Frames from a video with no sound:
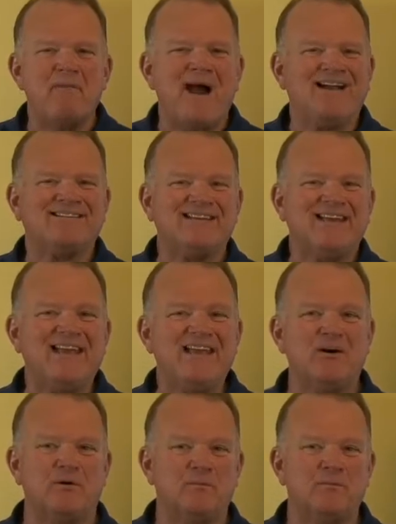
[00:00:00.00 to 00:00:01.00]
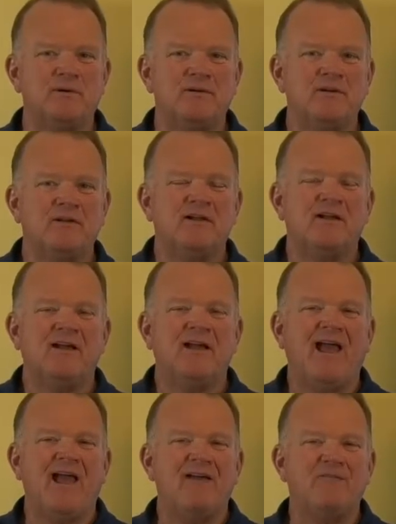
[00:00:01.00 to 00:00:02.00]
back to Him
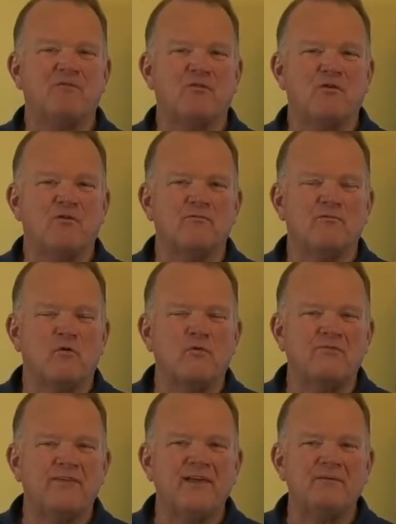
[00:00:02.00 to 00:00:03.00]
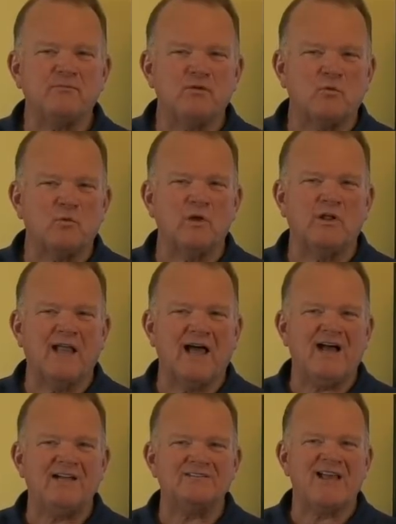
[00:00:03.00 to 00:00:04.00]
and for, for them to
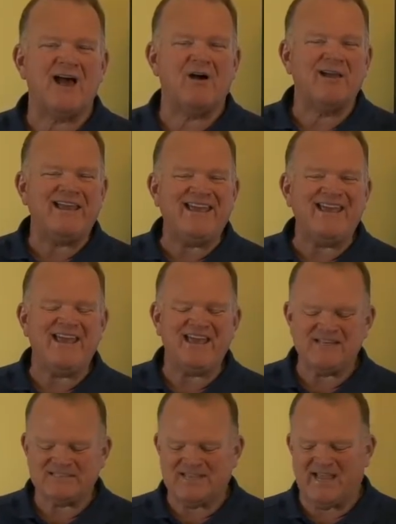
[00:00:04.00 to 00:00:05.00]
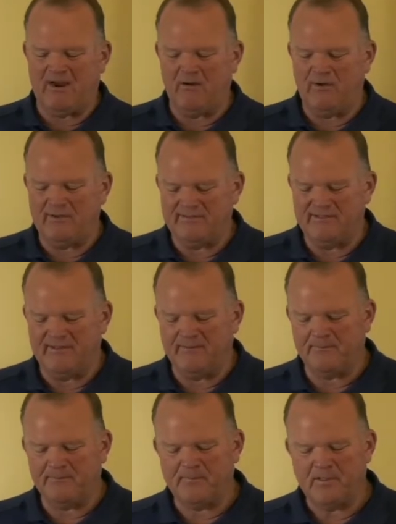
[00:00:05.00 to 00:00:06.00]
realize how He has carried
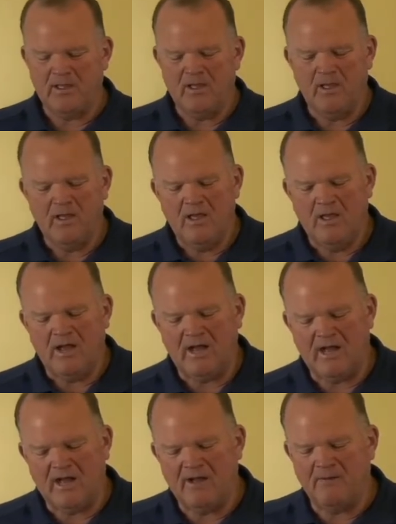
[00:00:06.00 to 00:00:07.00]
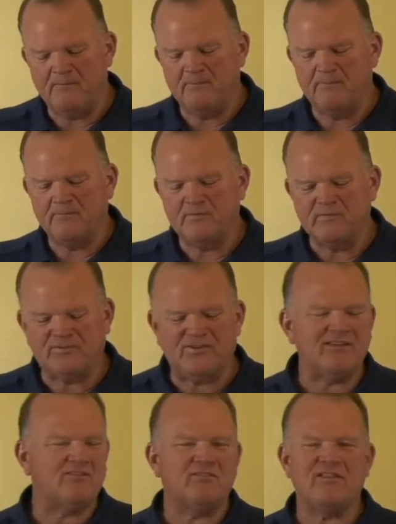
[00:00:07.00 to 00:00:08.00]
them um,
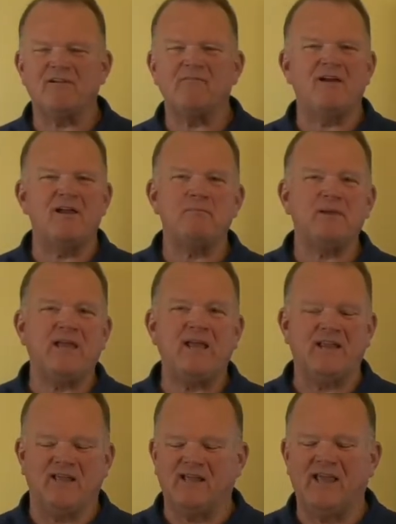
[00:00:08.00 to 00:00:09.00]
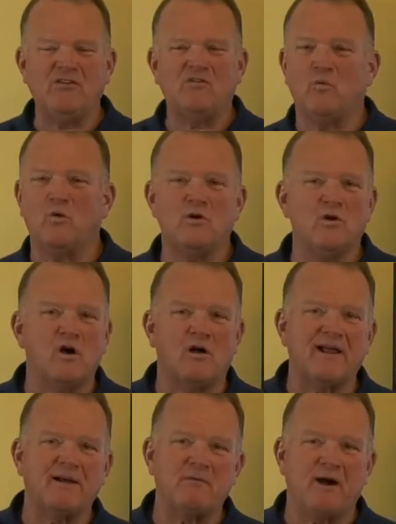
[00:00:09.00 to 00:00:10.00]
since their very beginning. He's the one who
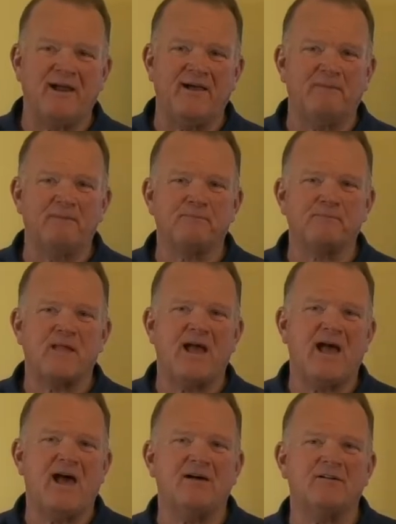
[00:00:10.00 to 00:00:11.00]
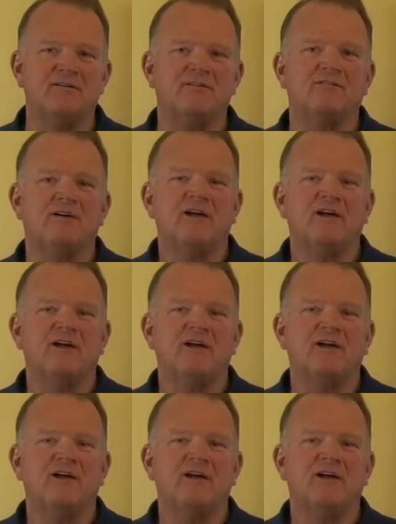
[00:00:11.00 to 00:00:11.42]
called Abraham out of,